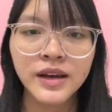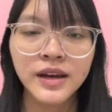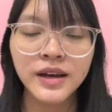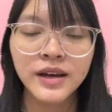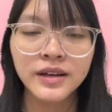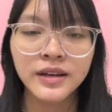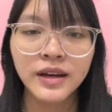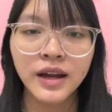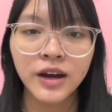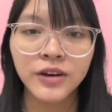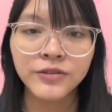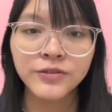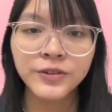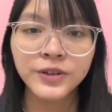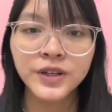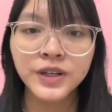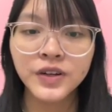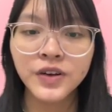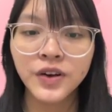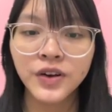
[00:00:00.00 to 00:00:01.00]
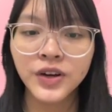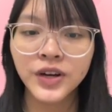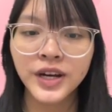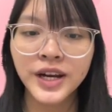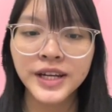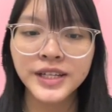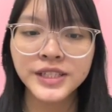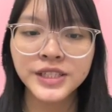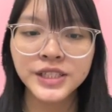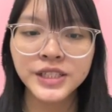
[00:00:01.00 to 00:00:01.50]
Now, for the
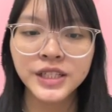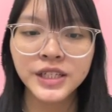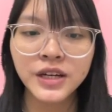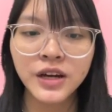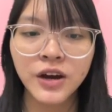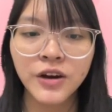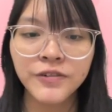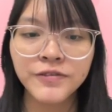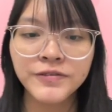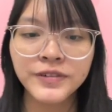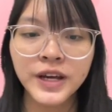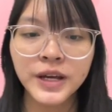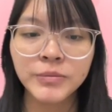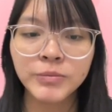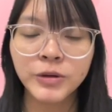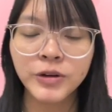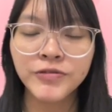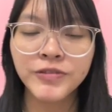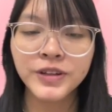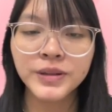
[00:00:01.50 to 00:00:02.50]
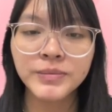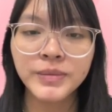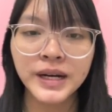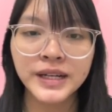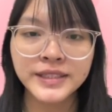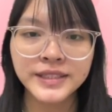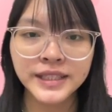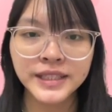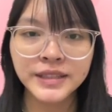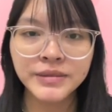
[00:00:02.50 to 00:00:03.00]
calculation of net profit
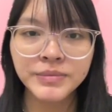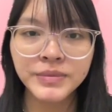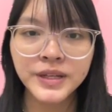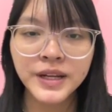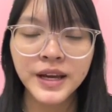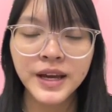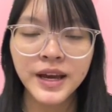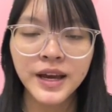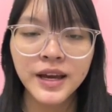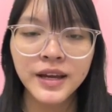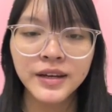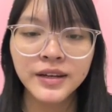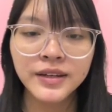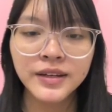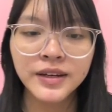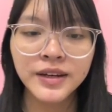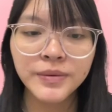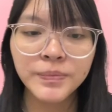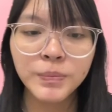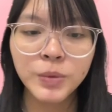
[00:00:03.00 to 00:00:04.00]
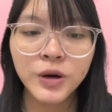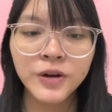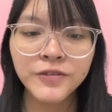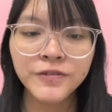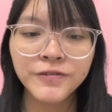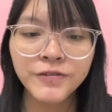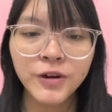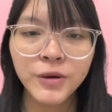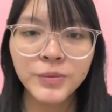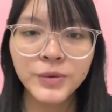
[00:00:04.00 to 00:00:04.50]
margin, the
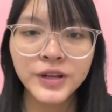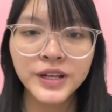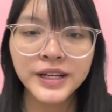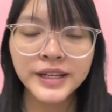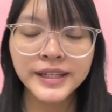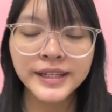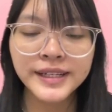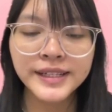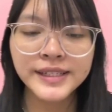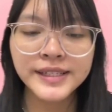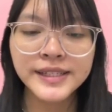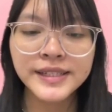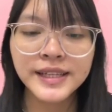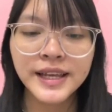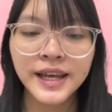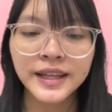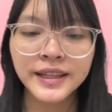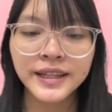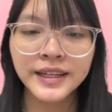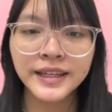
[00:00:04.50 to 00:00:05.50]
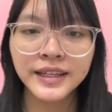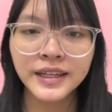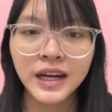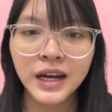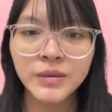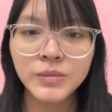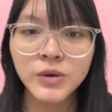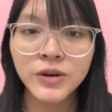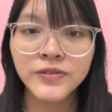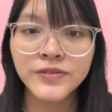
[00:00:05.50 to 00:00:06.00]
formula is net
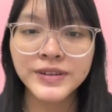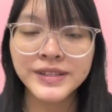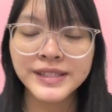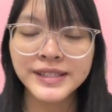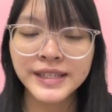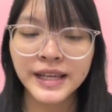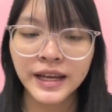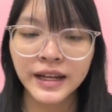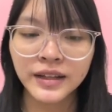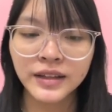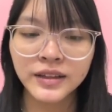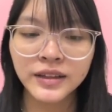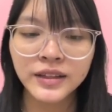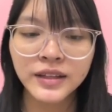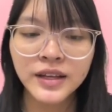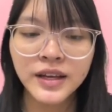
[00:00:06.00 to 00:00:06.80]
income over sale.